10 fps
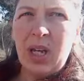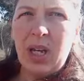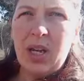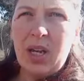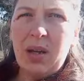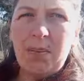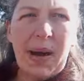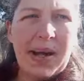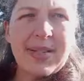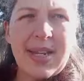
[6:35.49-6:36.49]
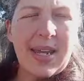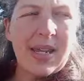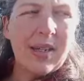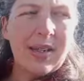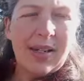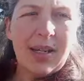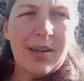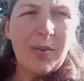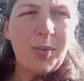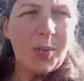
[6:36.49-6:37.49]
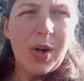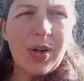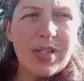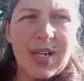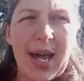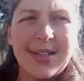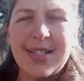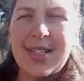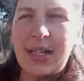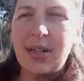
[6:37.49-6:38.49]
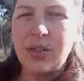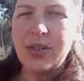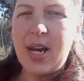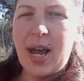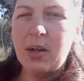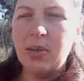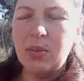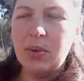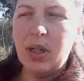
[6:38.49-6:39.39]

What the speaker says: Batty, he works to hand signals now.